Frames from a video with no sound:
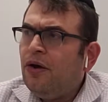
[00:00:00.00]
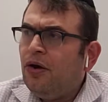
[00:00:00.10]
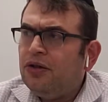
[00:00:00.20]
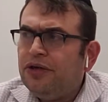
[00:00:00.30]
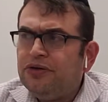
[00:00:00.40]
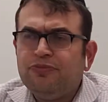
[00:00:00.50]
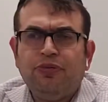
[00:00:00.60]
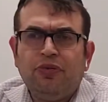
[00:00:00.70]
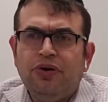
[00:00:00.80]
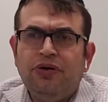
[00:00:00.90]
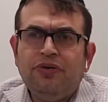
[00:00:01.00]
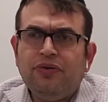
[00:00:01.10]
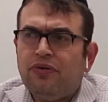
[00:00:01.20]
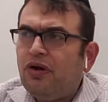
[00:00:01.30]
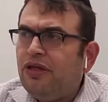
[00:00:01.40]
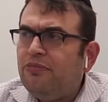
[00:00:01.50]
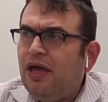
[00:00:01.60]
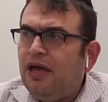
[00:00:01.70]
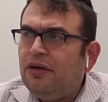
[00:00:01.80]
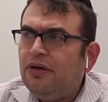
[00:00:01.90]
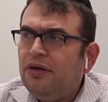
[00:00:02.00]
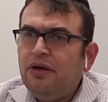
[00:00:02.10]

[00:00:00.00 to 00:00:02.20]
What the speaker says: Are leaders born or are they made?